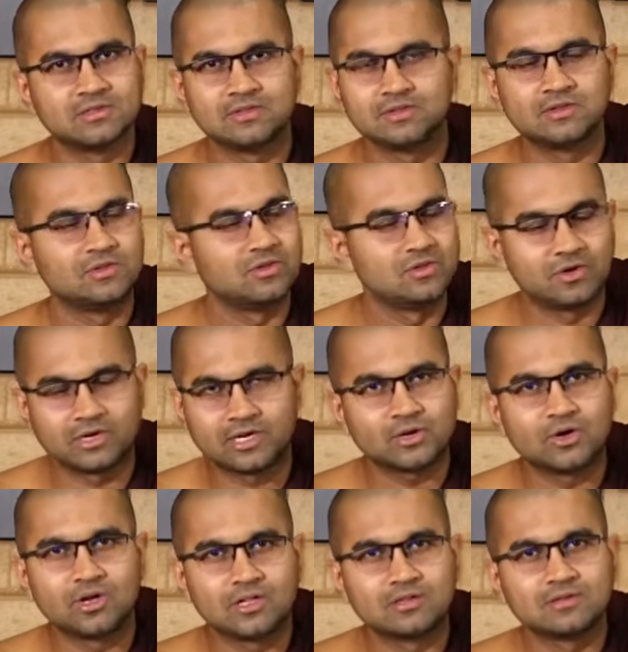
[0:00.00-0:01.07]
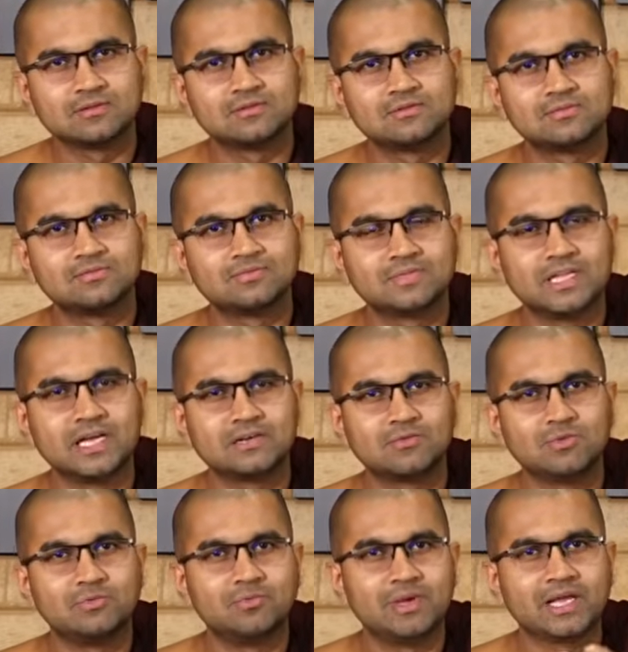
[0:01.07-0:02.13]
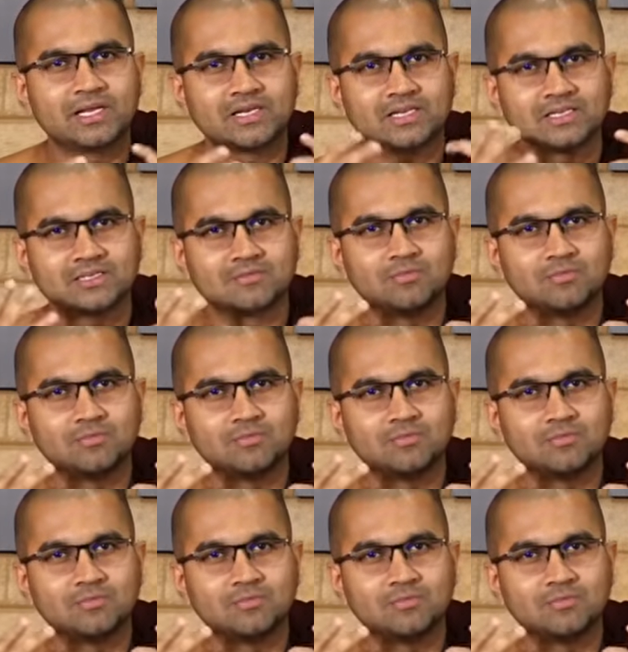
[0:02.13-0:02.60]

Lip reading: Not at all. That would make it